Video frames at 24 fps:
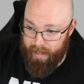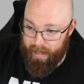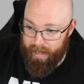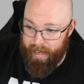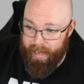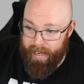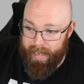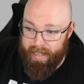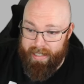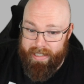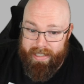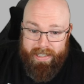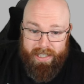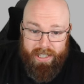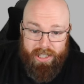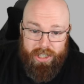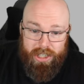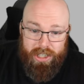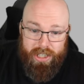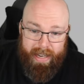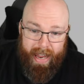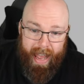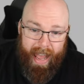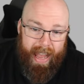In
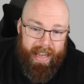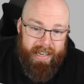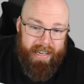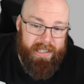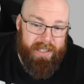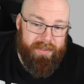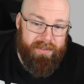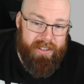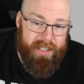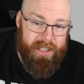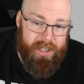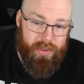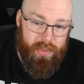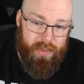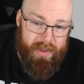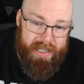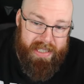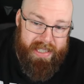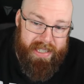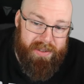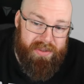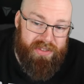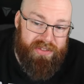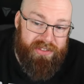addition, Activision
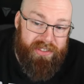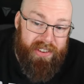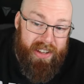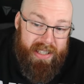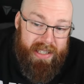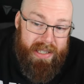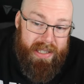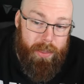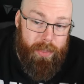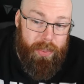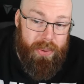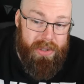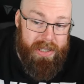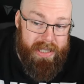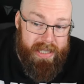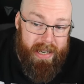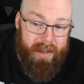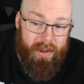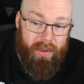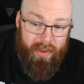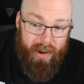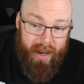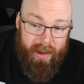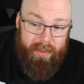receives 50%
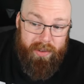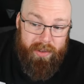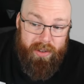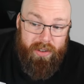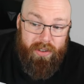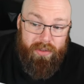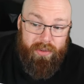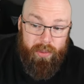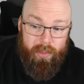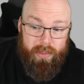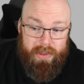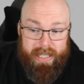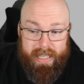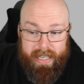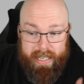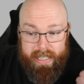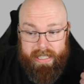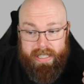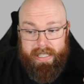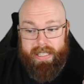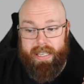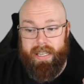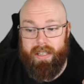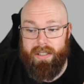of revenue from ticket
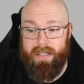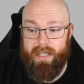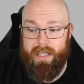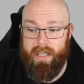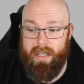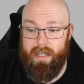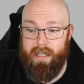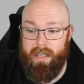sales,